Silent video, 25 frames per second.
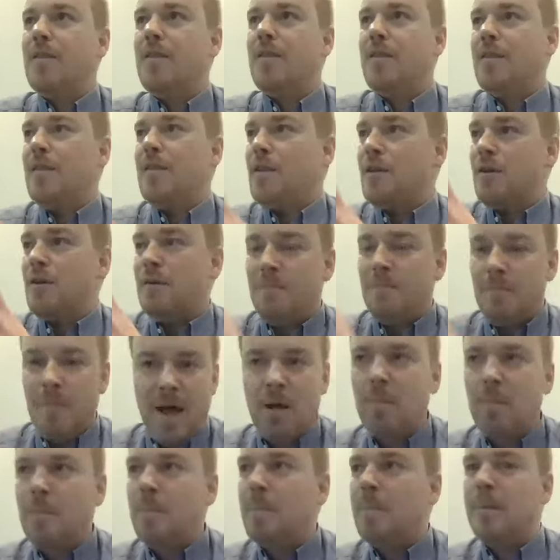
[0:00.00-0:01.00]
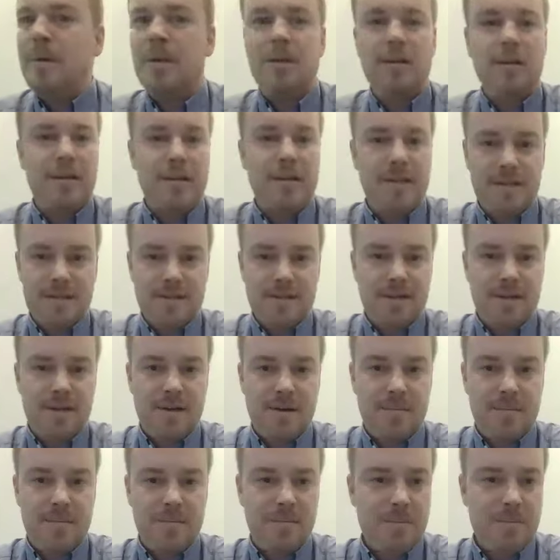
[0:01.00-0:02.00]
you help build this
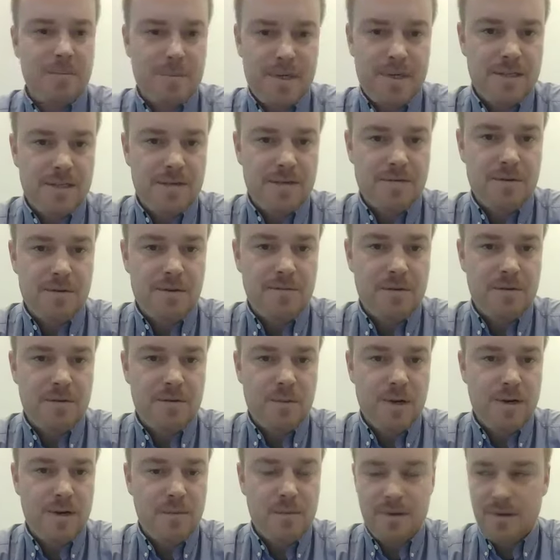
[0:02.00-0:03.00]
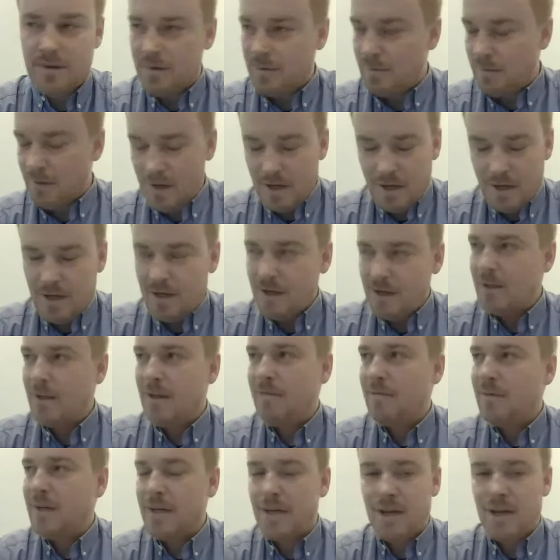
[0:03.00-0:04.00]
piece of software with a
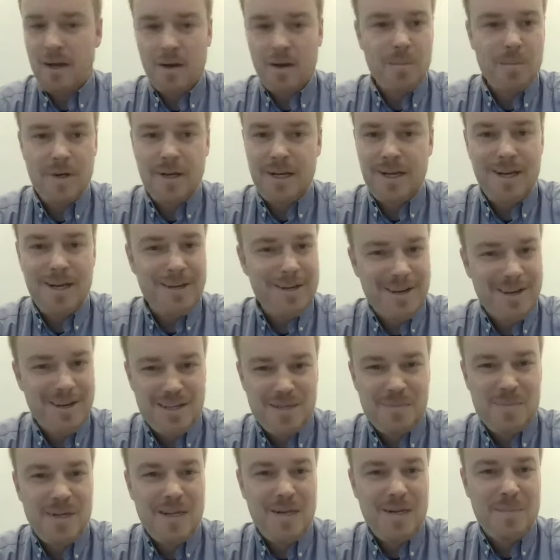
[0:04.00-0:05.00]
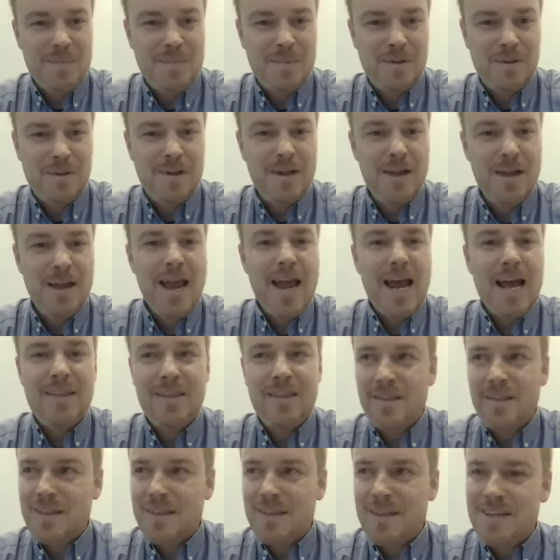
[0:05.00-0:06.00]
lovely company, nice people. And
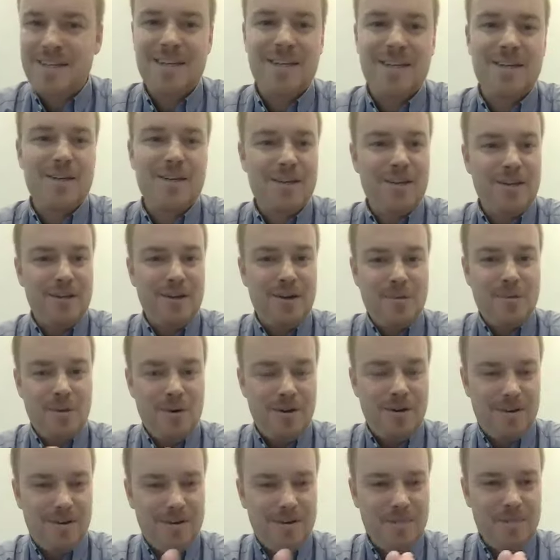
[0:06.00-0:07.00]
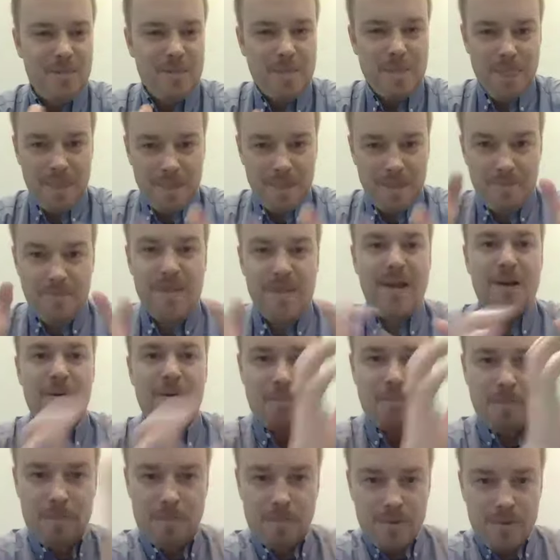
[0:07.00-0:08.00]
then they say, you know what?
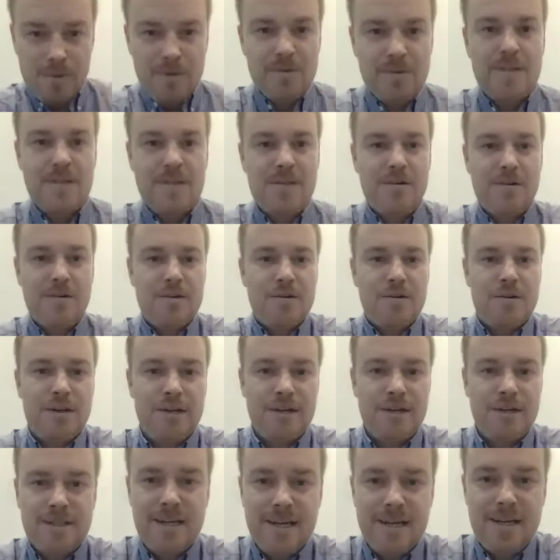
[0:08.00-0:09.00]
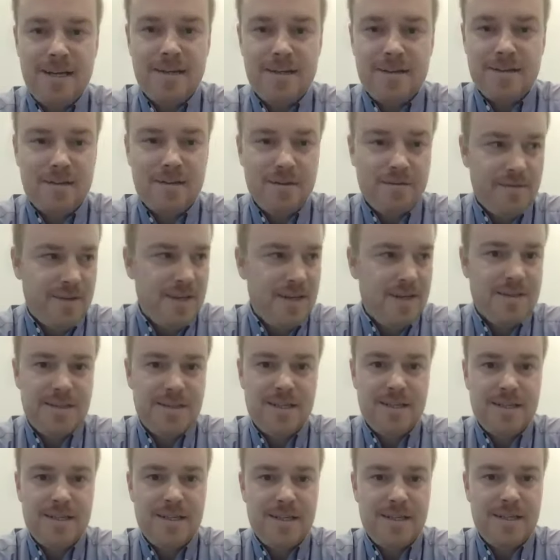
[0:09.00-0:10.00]
Now use this on your tankers, your
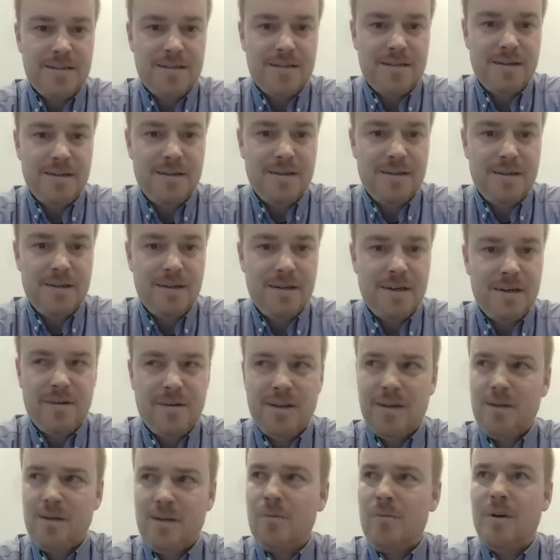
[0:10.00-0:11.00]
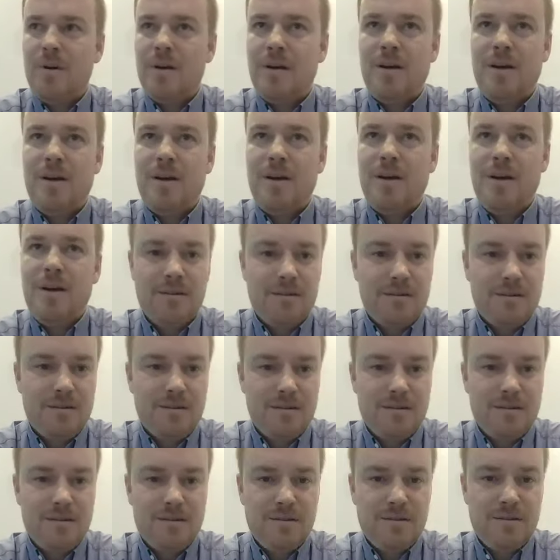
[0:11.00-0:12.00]
VLCCs. I'm like, oh, I
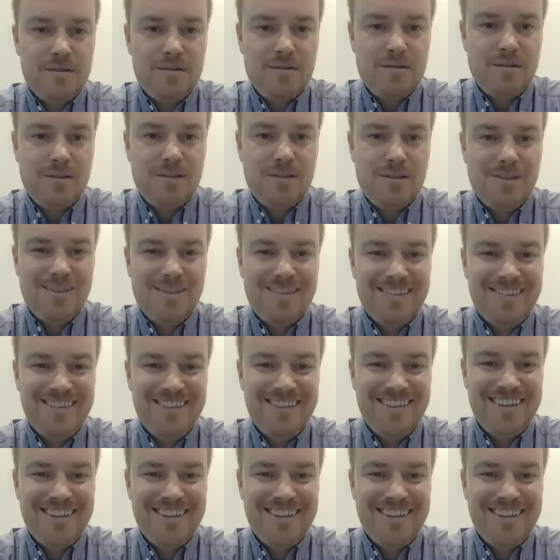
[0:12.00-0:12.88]
can't.